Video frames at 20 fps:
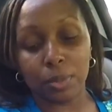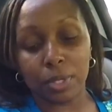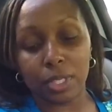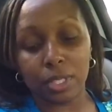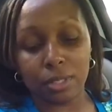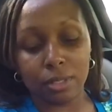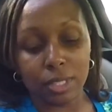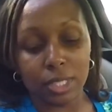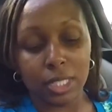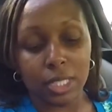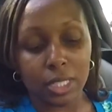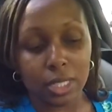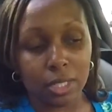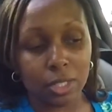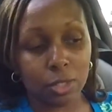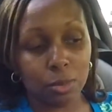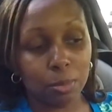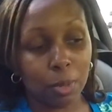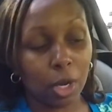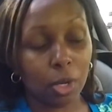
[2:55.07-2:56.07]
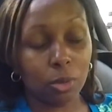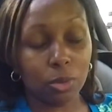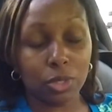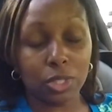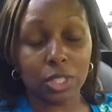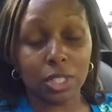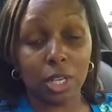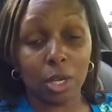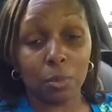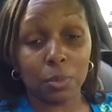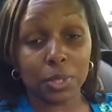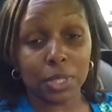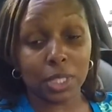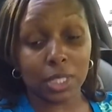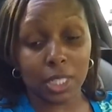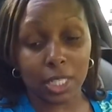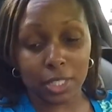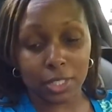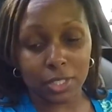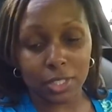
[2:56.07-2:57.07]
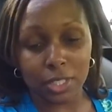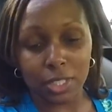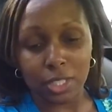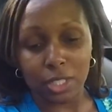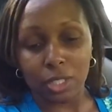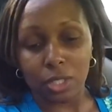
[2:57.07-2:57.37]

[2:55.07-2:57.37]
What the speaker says: but this model did come with the leather.